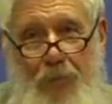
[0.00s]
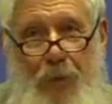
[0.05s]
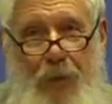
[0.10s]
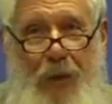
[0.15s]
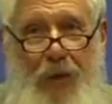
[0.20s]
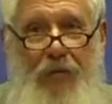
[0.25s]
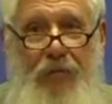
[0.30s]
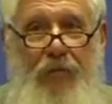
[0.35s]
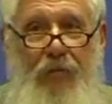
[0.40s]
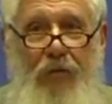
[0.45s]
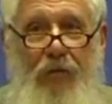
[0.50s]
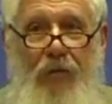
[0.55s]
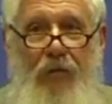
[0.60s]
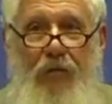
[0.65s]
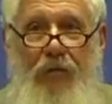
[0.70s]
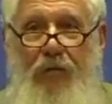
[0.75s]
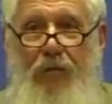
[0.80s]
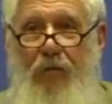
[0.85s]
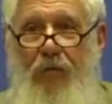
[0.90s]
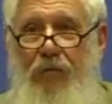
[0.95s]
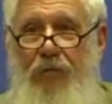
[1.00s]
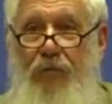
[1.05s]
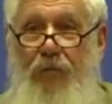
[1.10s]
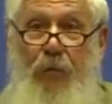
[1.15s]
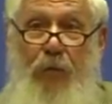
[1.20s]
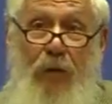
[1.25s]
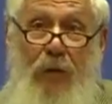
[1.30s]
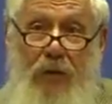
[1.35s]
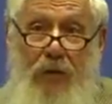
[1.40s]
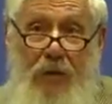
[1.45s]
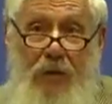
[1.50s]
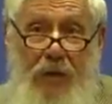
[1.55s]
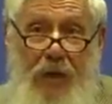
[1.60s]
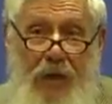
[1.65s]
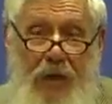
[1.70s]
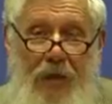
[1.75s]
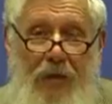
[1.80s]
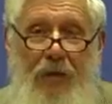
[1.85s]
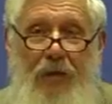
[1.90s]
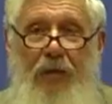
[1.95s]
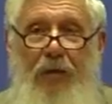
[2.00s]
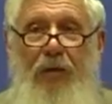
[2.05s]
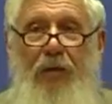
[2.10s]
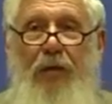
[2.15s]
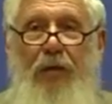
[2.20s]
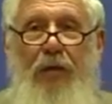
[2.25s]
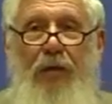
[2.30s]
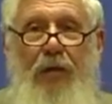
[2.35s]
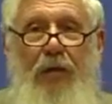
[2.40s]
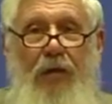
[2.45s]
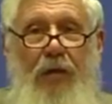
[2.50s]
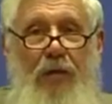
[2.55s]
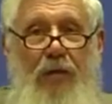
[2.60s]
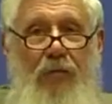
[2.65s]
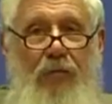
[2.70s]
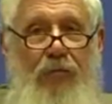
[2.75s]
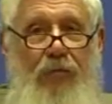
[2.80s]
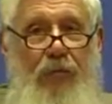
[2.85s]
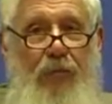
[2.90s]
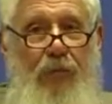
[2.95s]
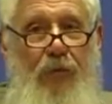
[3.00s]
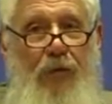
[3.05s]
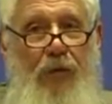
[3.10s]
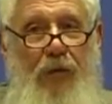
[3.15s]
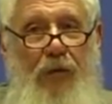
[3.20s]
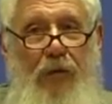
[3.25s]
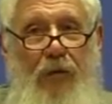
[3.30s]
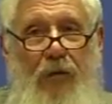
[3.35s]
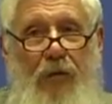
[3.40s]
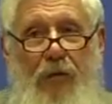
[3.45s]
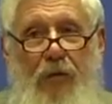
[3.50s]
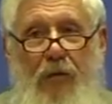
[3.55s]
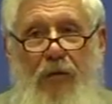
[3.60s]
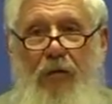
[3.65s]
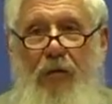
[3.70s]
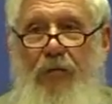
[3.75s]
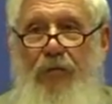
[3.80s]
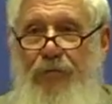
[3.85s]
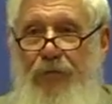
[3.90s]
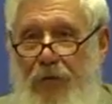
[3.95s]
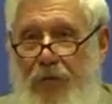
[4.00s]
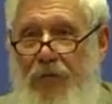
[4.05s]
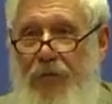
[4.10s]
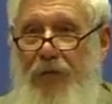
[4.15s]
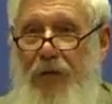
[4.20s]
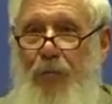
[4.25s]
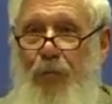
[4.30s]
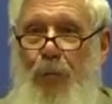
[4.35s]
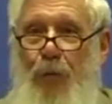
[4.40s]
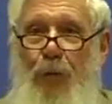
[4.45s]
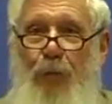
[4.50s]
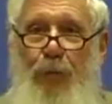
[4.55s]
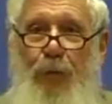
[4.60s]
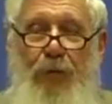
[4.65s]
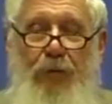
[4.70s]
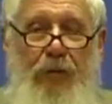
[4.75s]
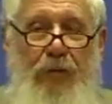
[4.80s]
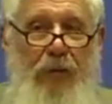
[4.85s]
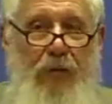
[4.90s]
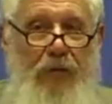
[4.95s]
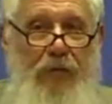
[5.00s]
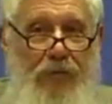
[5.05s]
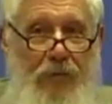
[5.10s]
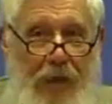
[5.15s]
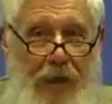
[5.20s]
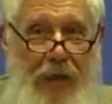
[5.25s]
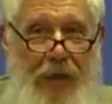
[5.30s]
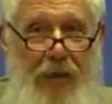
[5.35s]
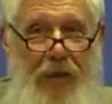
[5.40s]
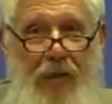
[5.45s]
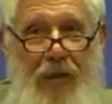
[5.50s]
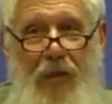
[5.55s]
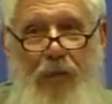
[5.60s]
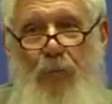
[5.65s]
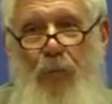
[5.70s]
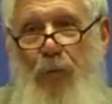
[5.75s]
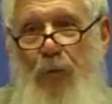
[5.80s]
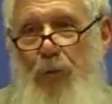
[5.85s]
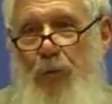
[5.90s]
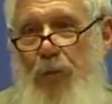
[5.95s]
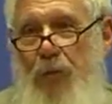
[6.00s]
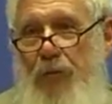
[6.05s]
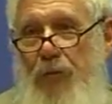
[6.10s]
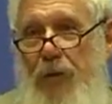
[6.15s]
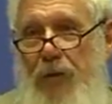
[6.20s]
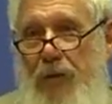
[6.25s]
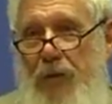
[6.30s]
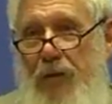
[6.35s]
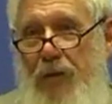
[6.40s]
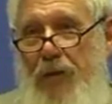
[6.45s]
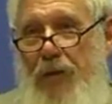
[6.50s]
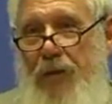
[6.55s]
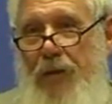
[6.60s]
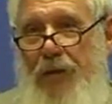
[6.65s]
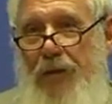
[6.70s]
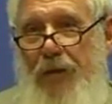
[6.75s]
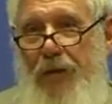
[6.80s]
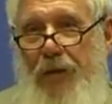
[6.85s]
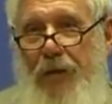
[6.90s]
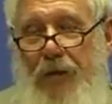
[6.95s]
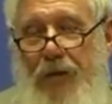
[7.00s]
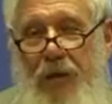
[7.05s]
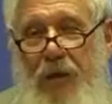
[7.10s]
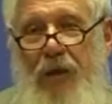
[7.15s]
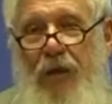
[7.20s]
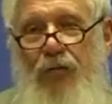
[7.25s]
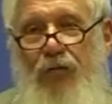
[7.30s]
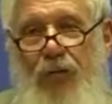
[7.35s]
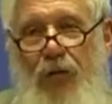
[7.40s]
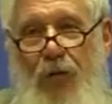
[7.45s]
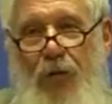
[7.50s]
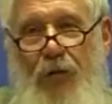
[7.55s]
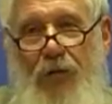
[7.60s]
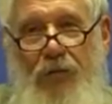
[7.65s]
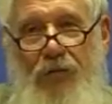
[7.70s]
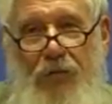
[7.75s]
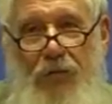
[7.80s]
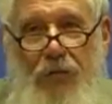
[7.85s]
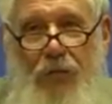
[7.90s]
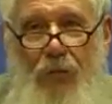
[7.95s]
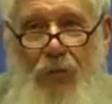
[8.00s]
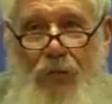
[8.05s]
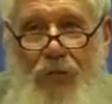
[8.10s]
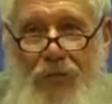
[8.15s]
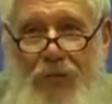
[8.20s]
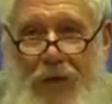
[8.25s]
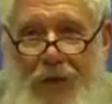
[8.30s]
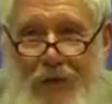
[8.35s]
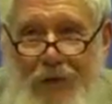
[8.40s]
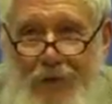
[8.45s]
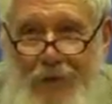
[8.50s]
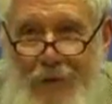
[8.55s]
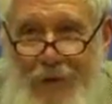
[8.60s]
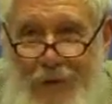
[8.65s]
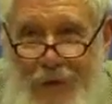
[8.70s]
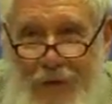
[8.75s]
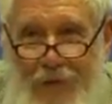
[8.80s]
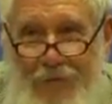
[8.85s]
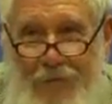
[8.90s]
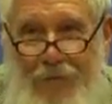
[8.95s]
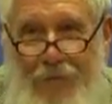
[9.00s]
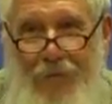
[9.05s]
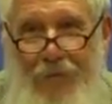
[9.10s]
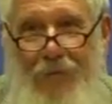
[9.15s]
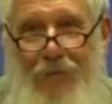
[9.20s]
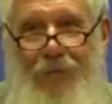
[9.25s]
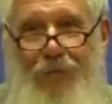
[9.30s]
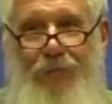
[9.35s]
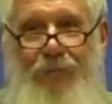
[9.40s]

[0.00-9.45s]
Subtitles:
places from the Tanakh, from the First Temple period, the Second Temple period. And then he showed us a Crusader castle.